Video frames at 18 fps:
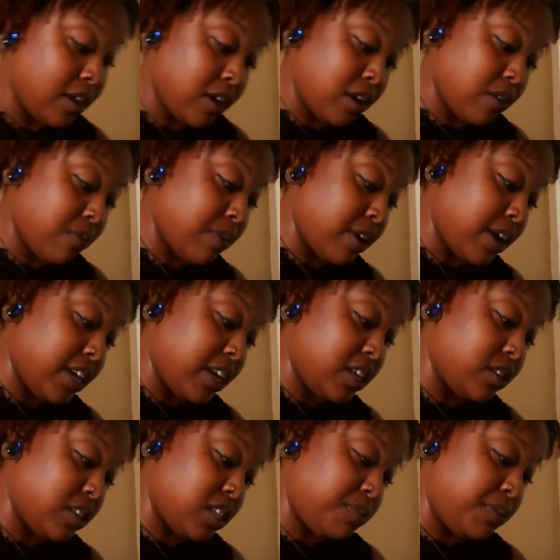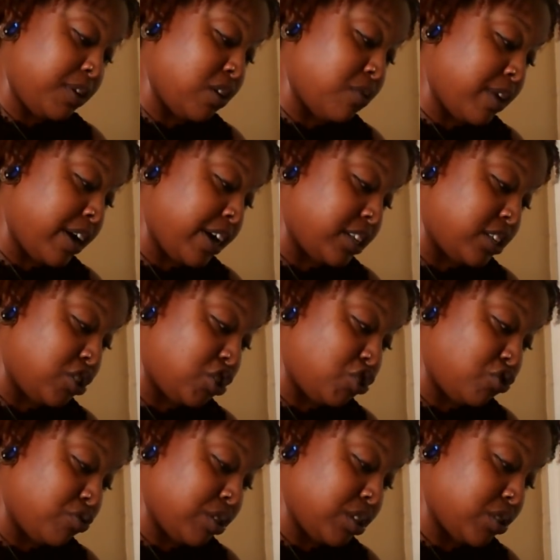All right, Spirit, why is the
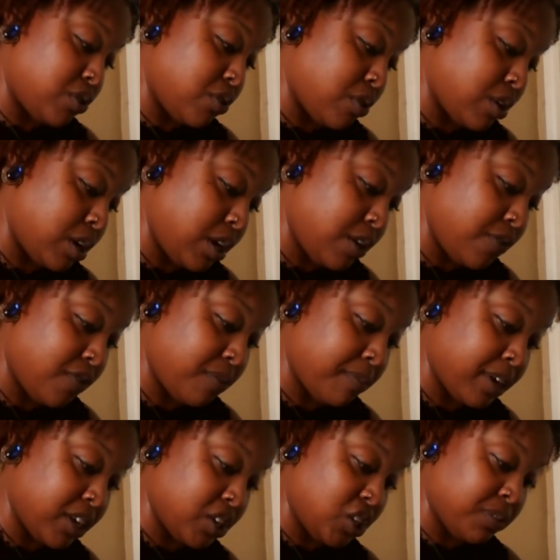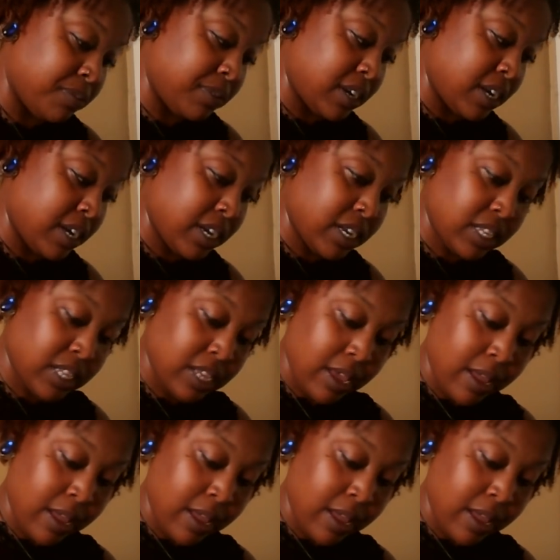strength card here for my Geminis?